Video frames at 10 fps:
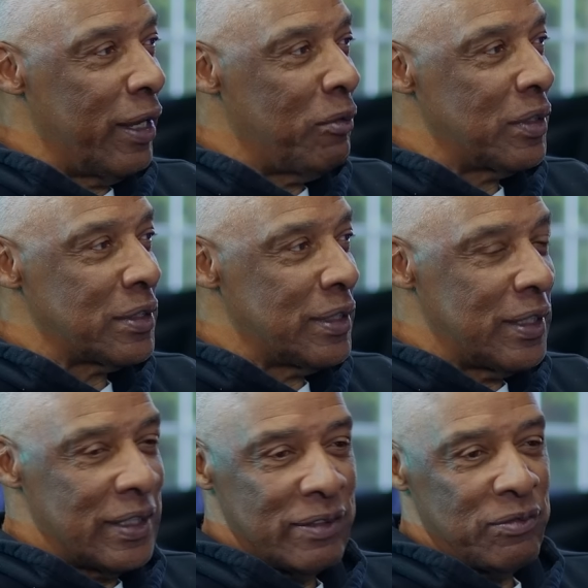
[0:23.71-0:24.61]
that wasn't
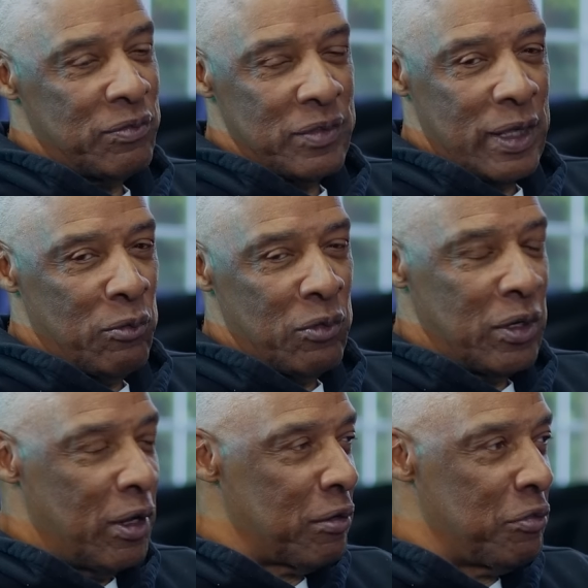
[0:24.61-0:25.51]
uh that wasn't
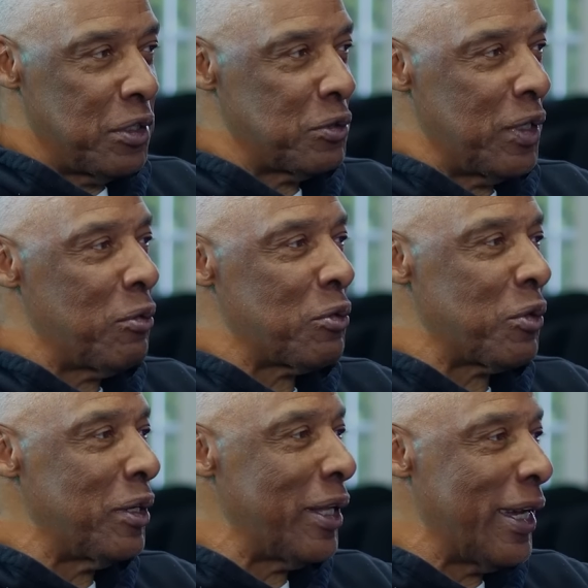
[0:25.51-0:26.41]
artificial. That was real